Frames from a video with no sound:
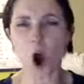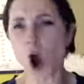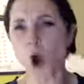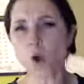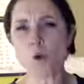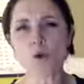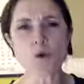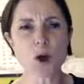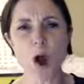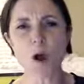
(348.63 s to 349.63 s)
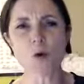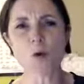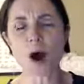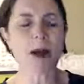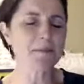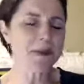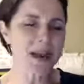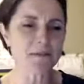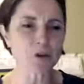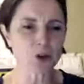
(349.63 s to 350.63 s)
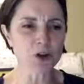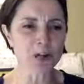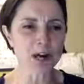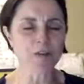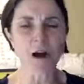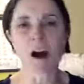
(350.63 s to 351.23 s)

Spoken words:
Oh no, I'm never good enough.